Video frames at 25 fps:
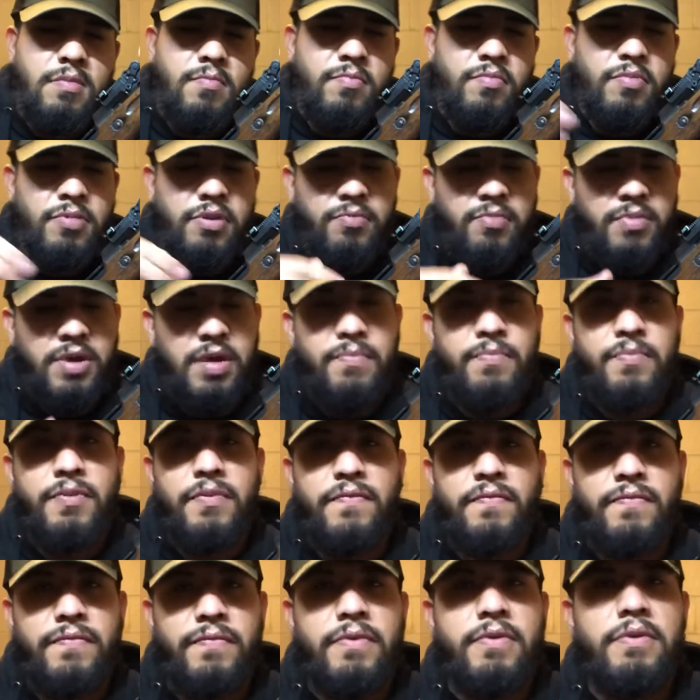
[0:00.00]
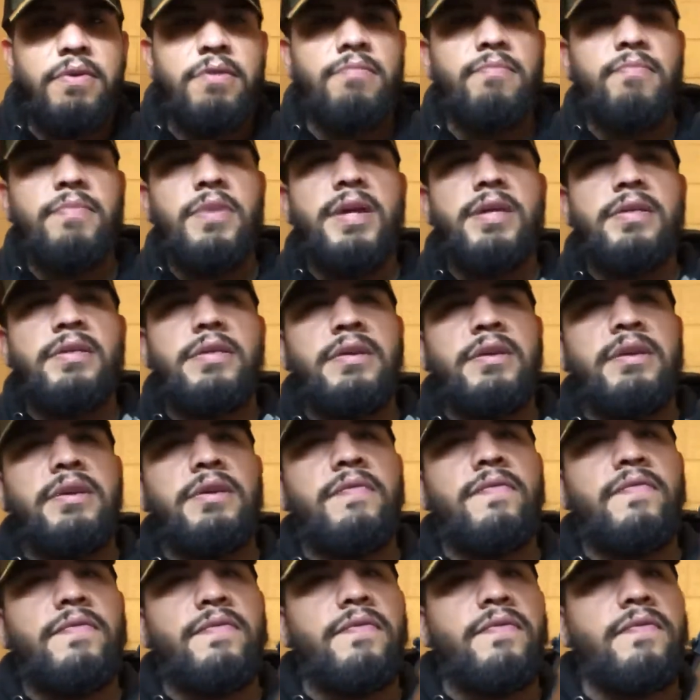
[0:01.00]
But my preferred method
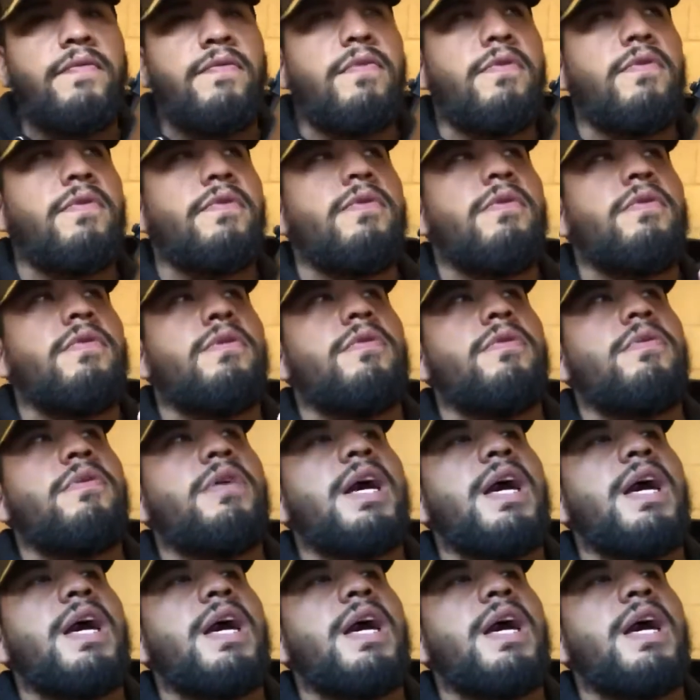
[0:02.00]
for